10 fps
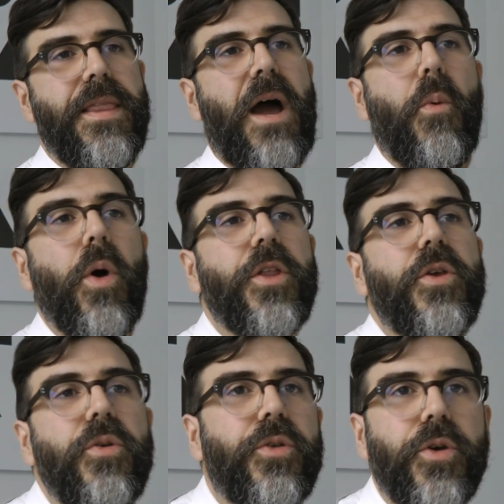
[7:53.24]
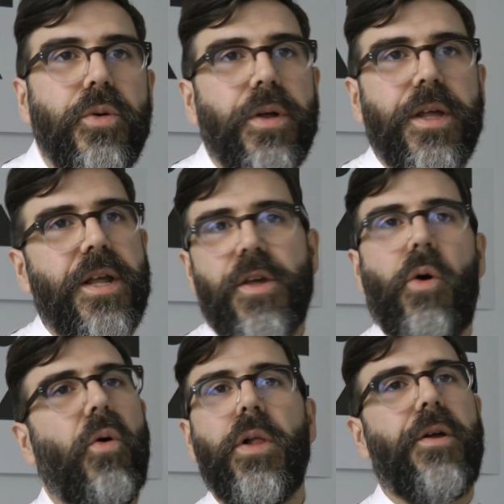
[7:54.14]
Now, what do you do with it is a
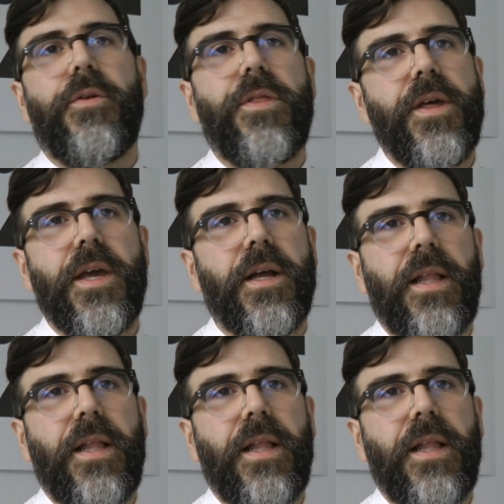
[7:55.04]
whole other thing.